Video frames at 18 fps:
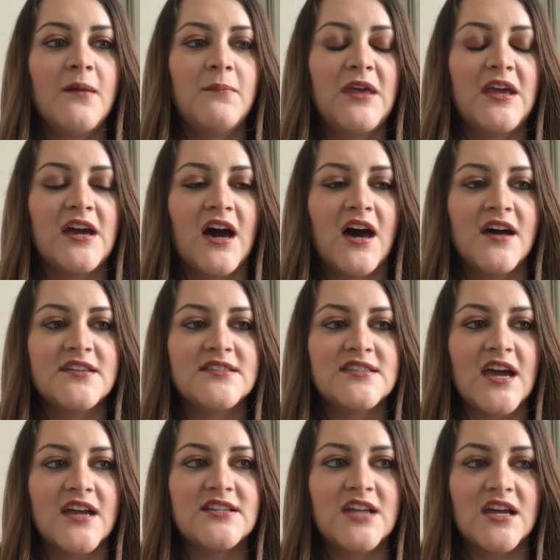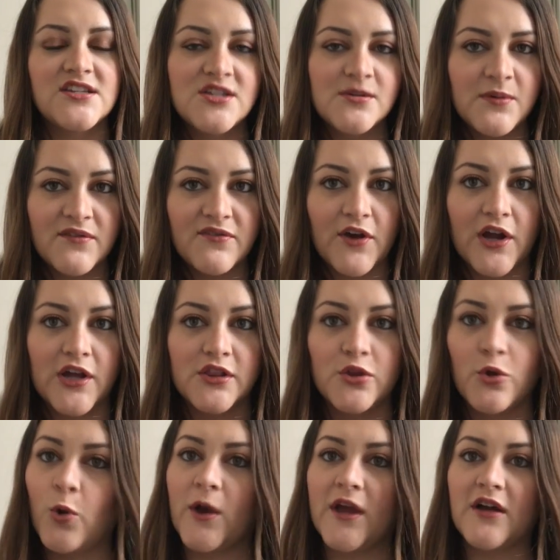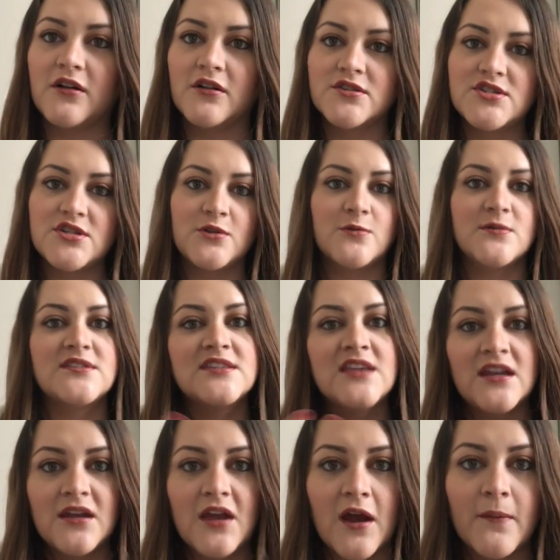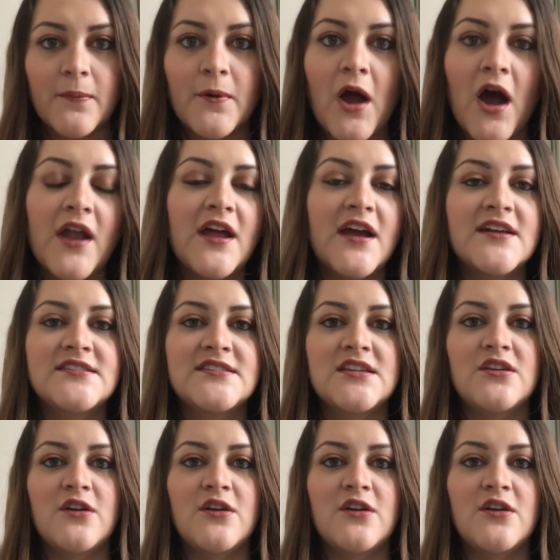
because I tend to be very loyal to skincare products.